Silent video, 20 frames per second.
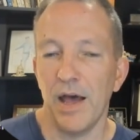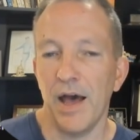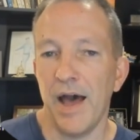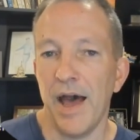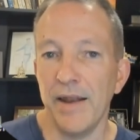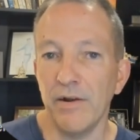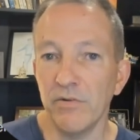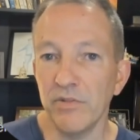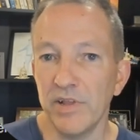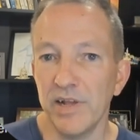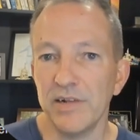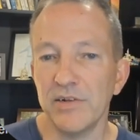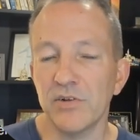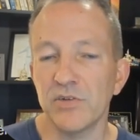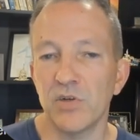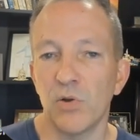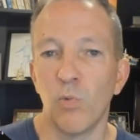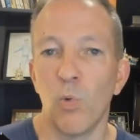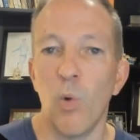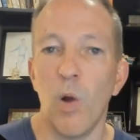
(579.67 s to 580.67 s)
I don't think
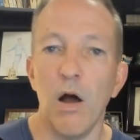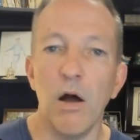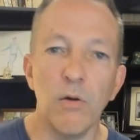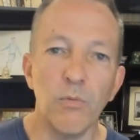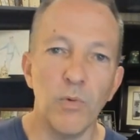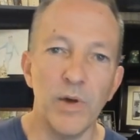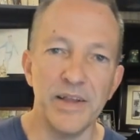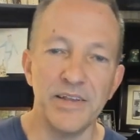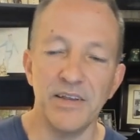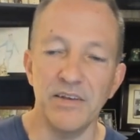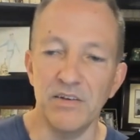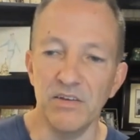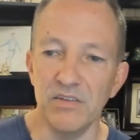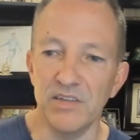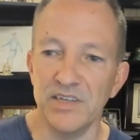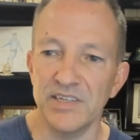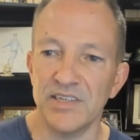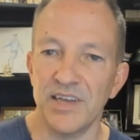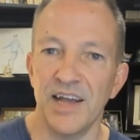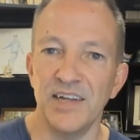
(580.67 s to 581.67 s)
there's a wrong way to do this.